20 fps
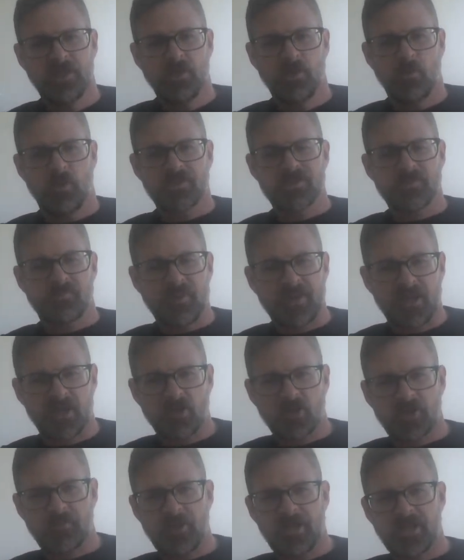What's a
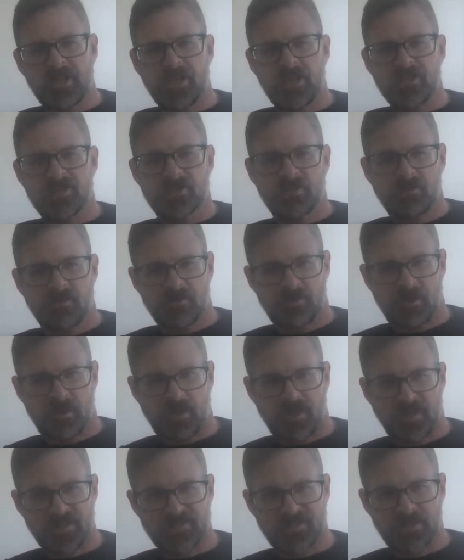panel communication of the
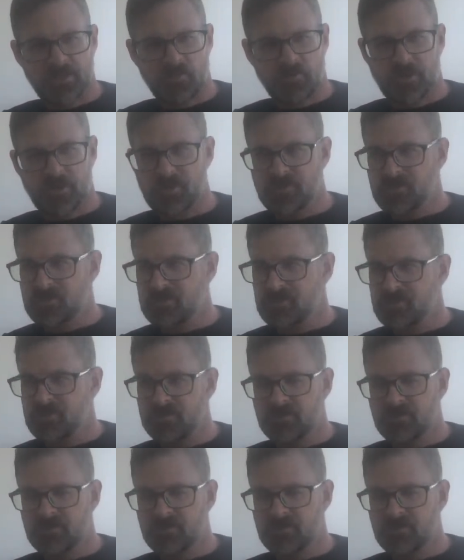high setting locations